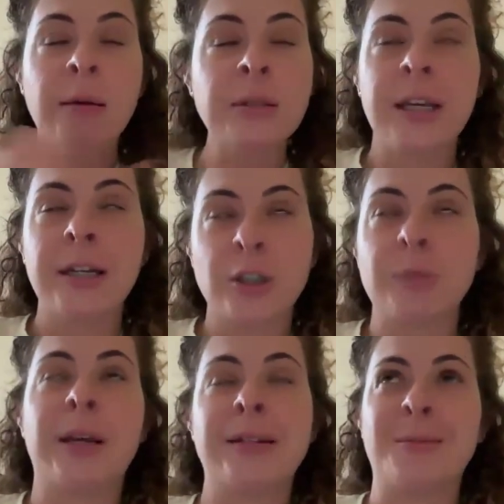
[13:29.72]
I would say
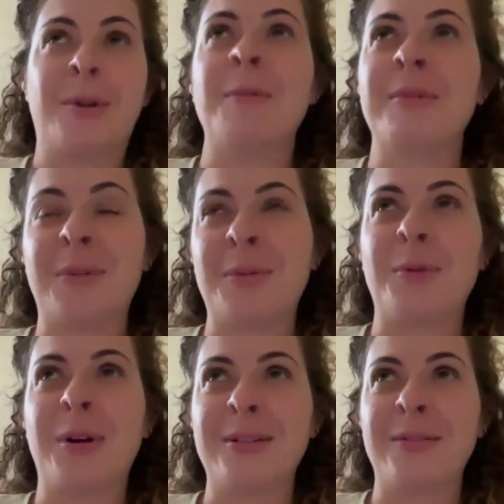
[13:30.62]
just because I'm coming from
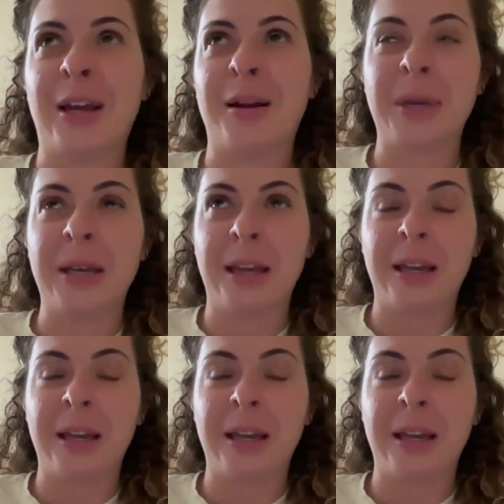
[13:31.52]
the world of therapy,